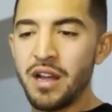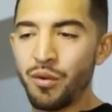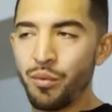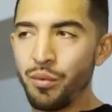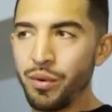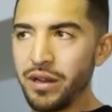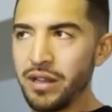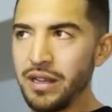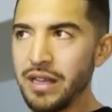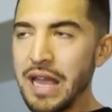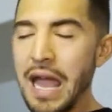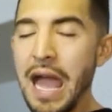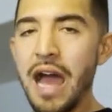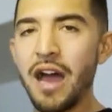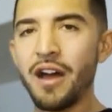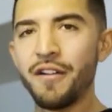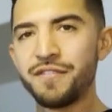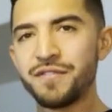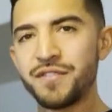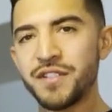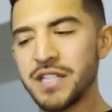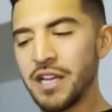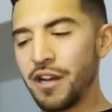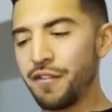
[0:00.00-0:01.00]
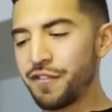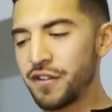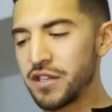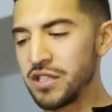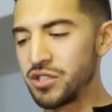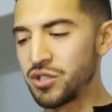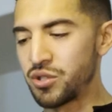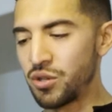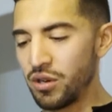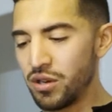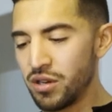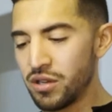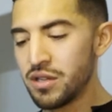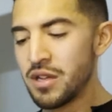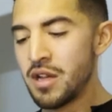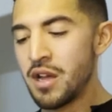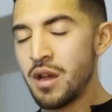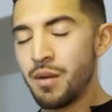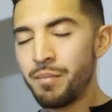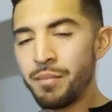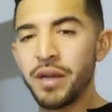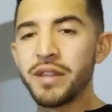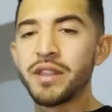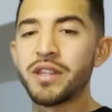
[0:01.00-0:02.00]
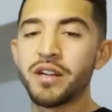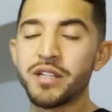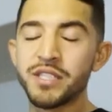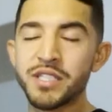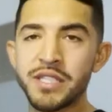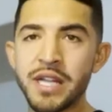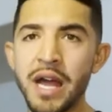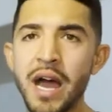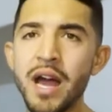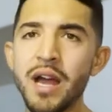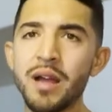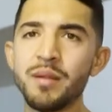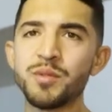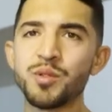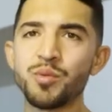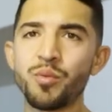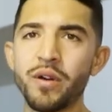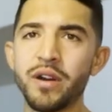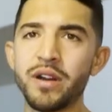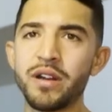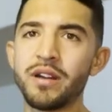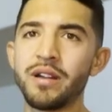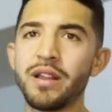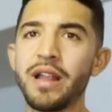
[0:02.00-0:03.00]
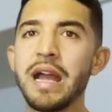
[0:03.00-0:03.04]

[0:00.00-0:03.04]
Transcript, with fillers: really have self control. But there's times where you're